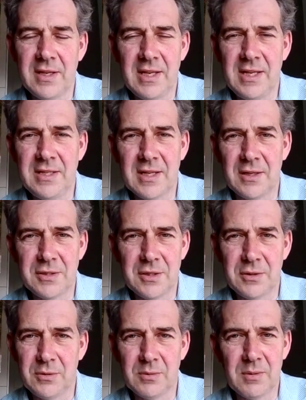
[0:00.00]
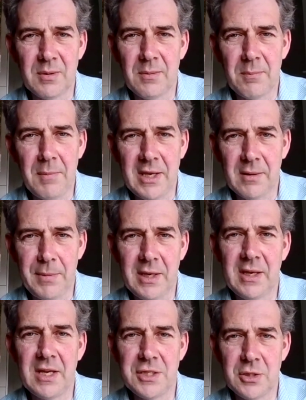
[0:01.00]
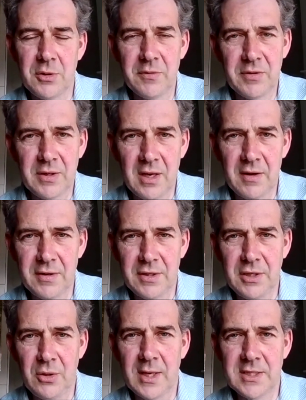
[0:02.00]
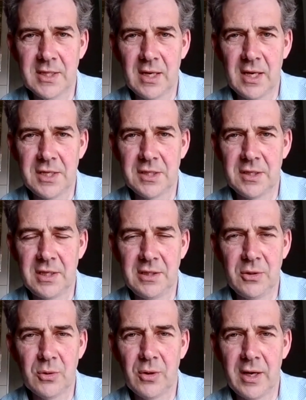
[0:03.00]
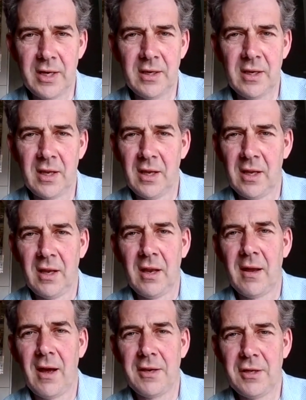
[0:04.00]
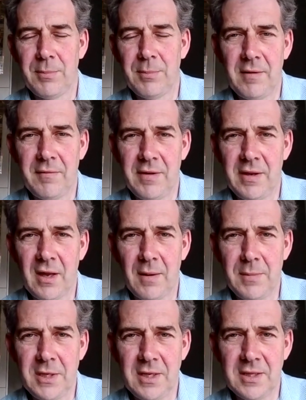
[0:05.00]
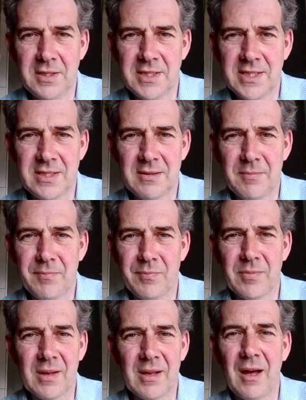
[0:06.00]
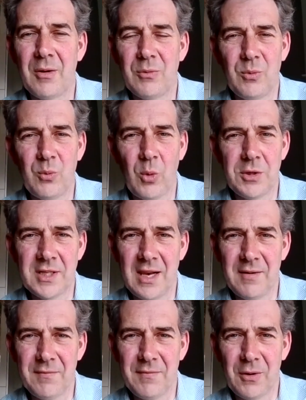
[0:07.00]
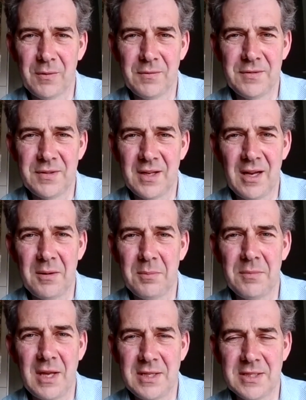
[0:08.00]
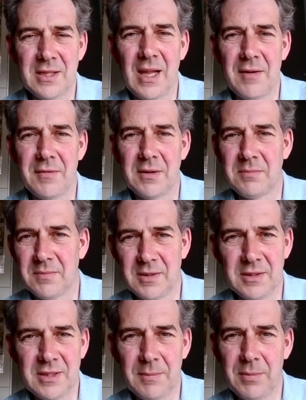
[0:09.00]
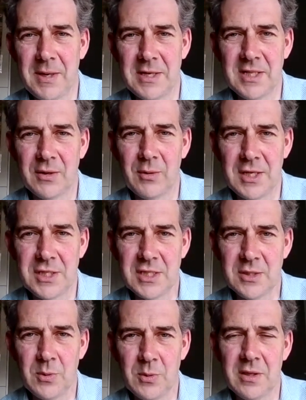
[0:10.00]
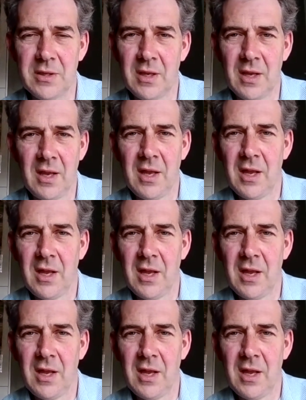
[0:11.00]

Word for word: that he's going to make a big issue of a, of a new escalation in Ukraine. I don't believe the Armenians um, want to get involved. Um, they still have a diplomatic relations with